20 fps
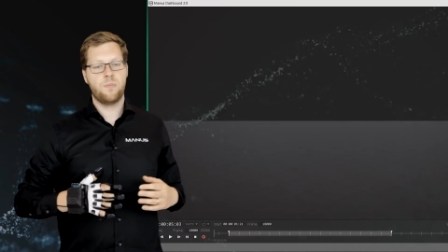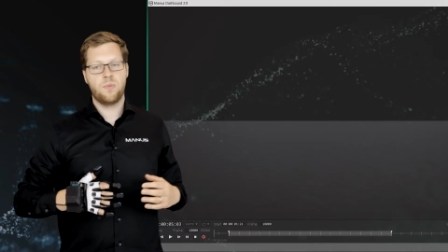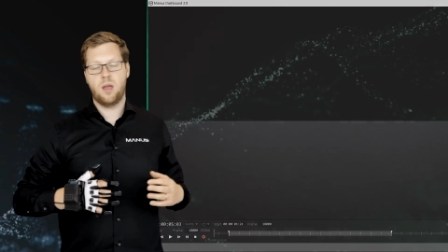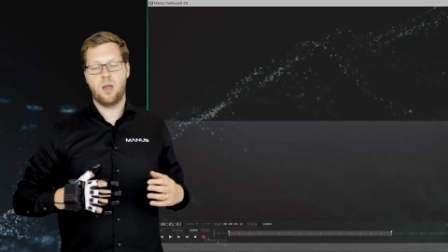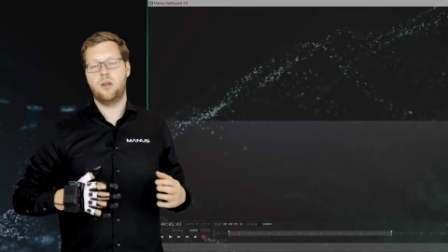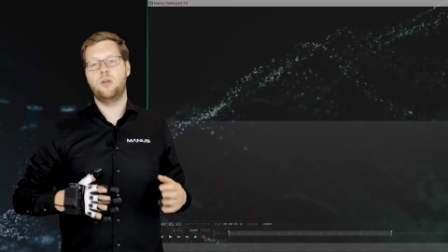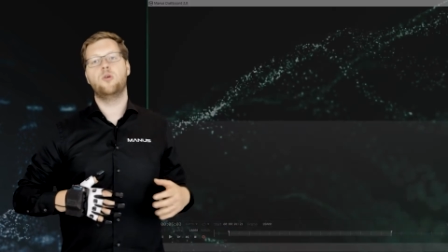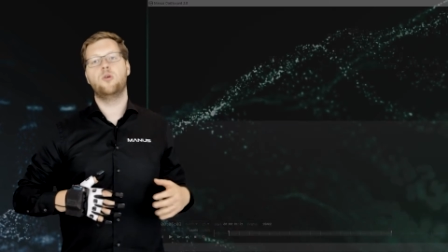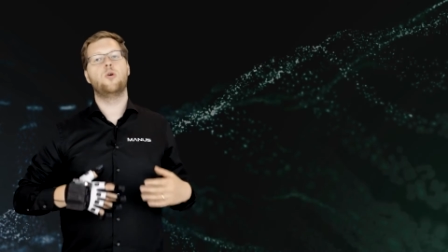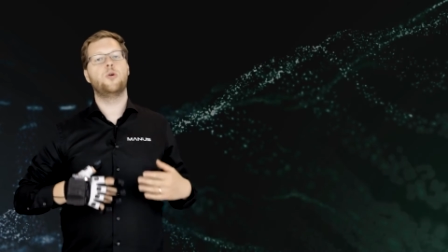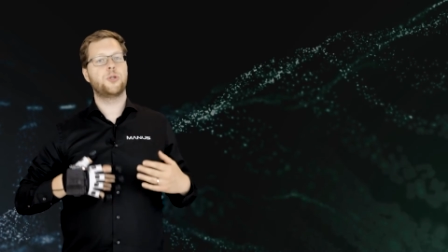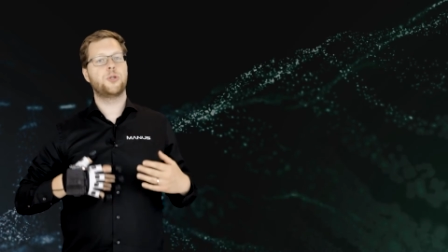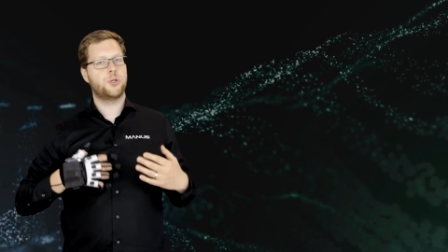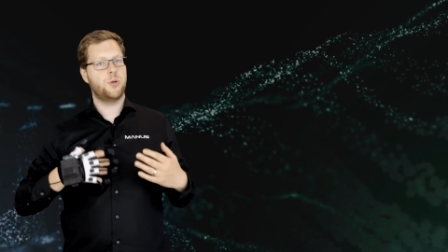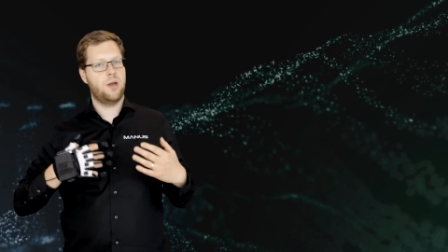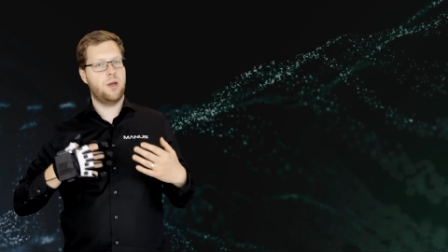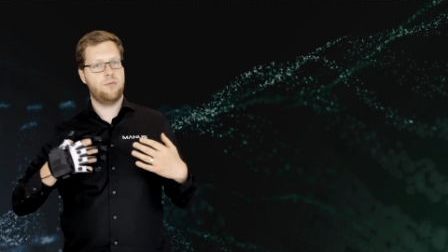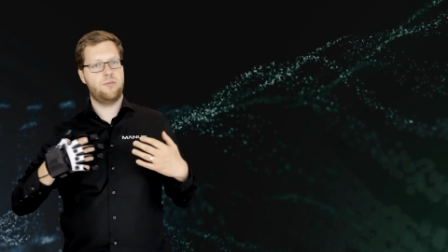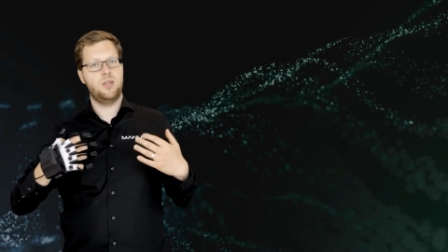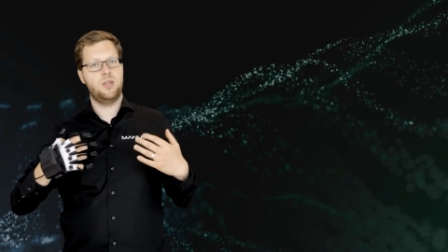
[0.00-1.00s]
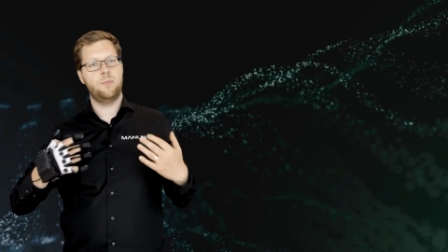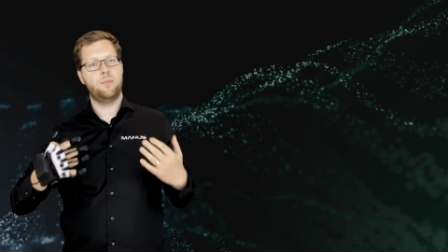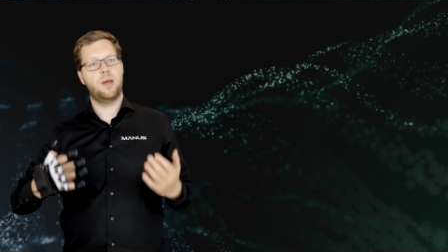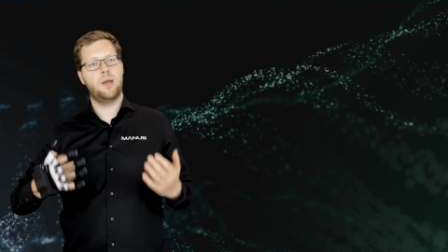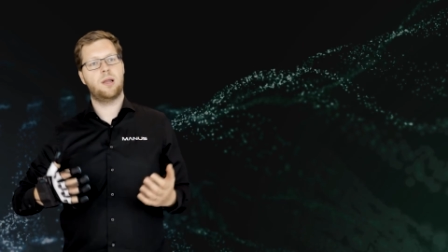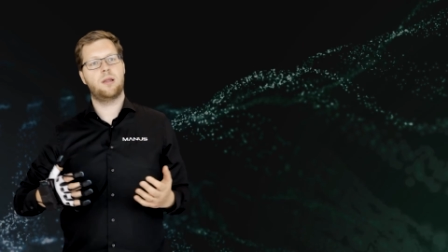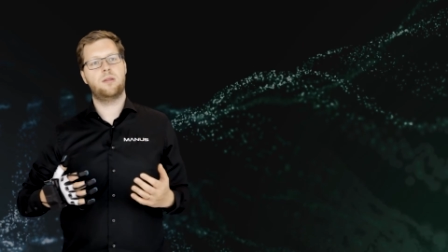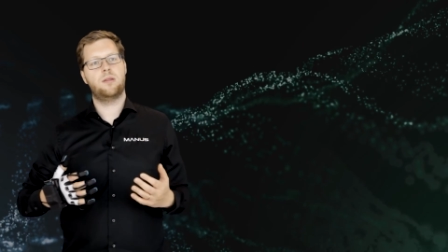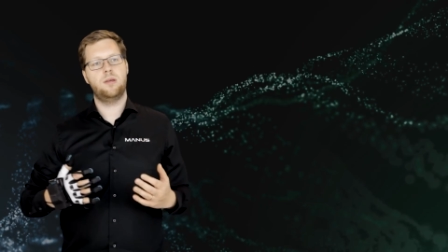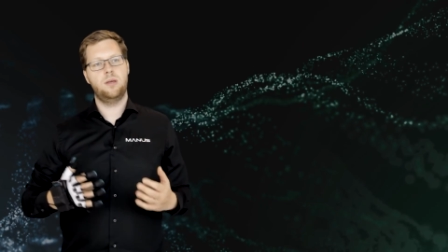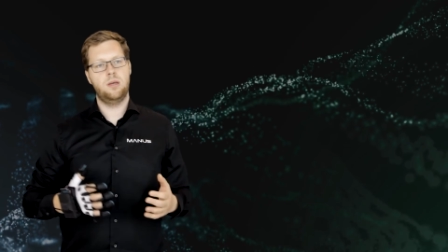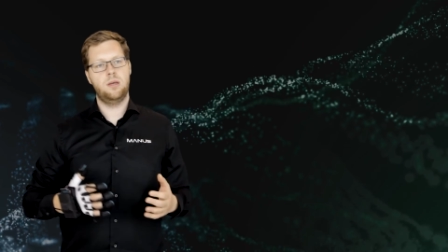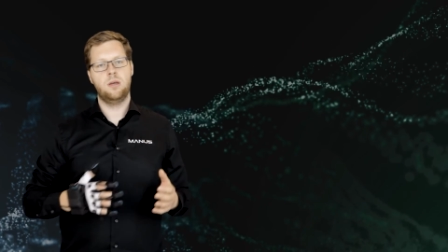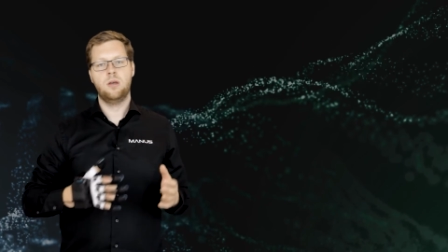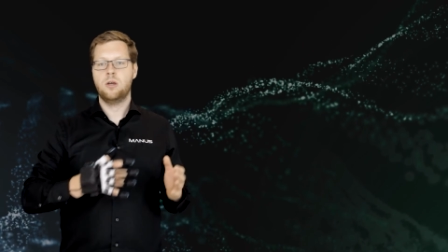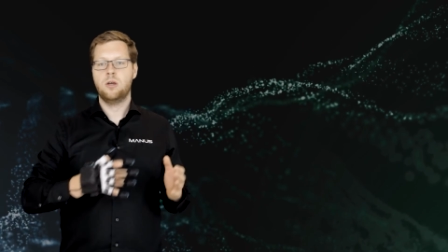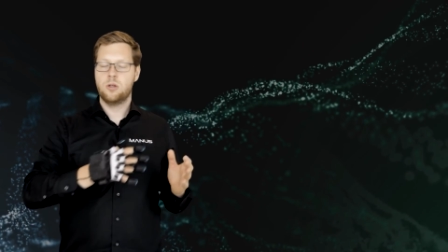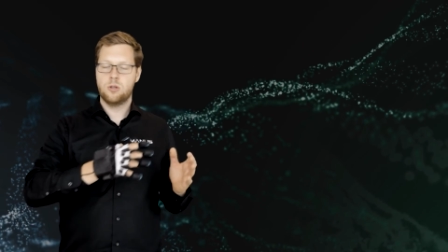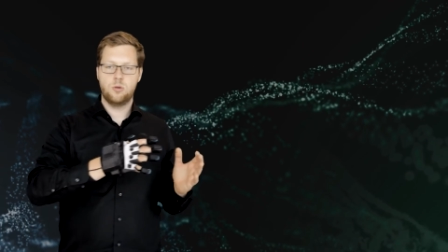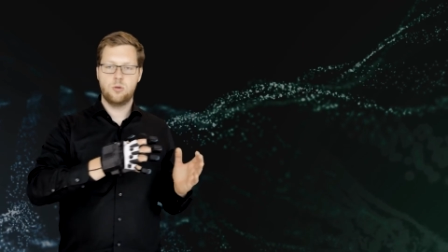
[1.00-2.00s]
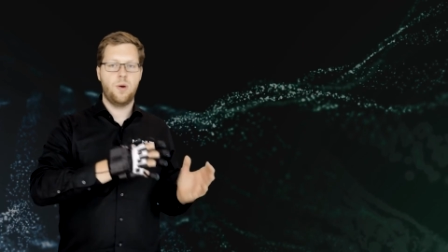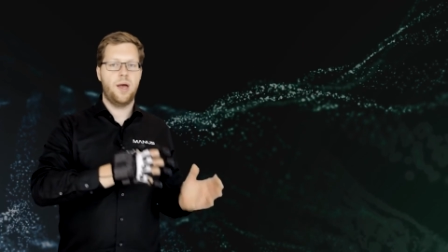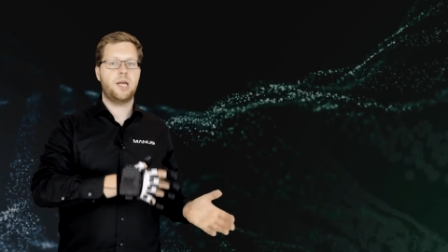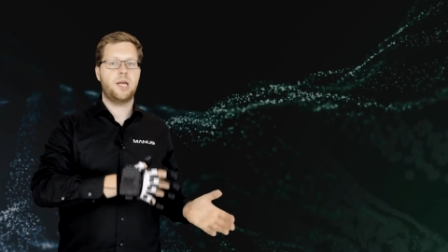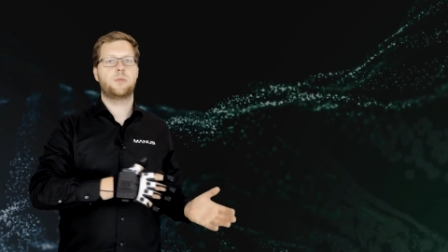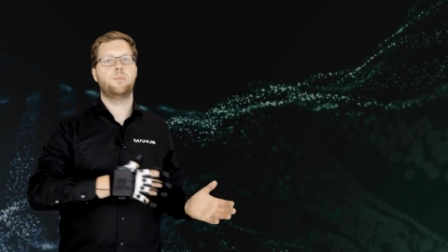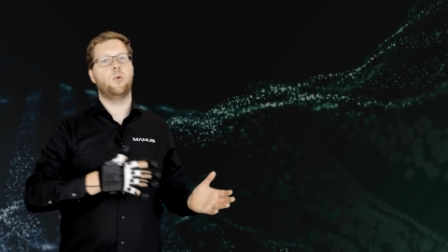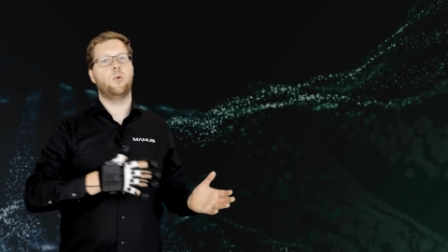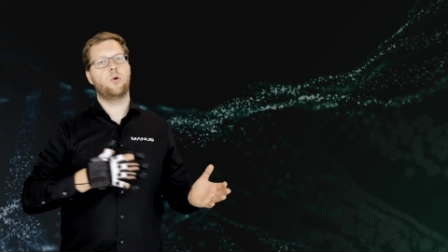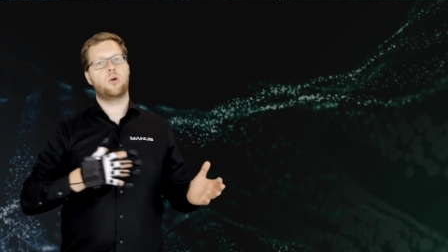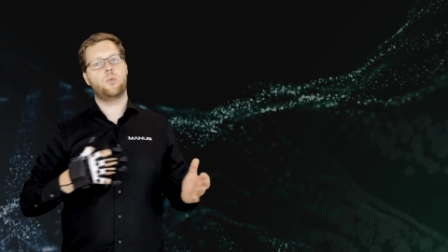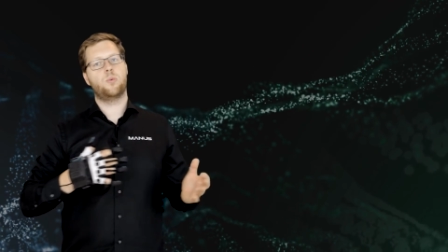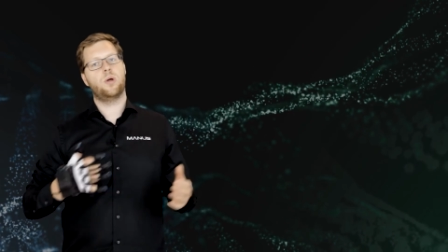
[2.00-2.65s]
and you also have the ability to export